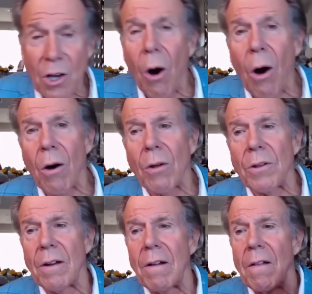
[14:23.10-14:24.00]

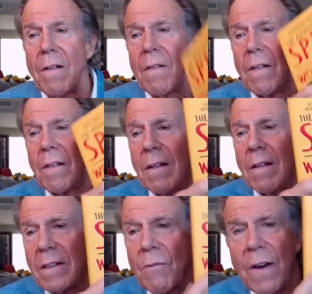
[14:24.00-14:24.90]
called
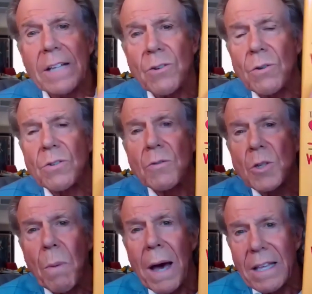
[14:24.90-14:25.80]
The Adventures of
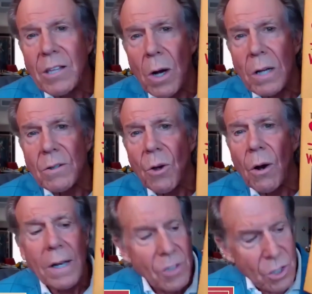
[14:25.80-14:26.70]
Spike the Wonder
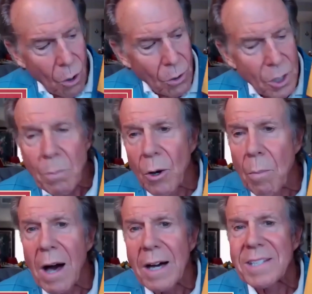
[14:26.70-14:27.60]
Dog, as told to Bill
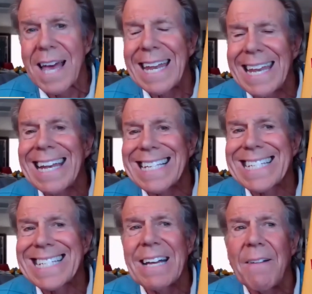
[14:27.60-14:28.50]
Boggs. And it
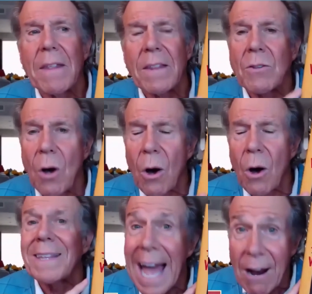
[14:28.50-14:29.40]
is, the
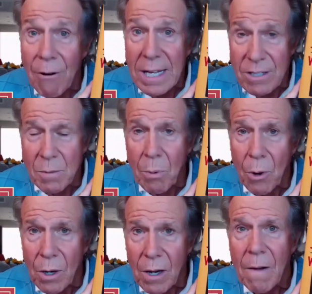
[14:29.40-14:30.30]
dog narrates the
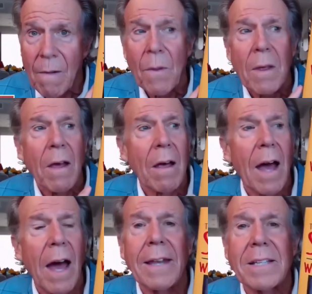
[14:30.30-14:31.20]
book,
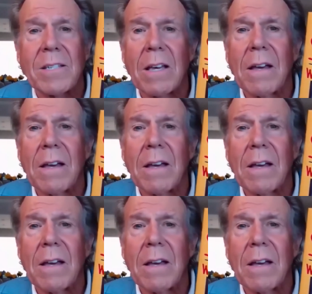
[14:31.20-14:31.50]
and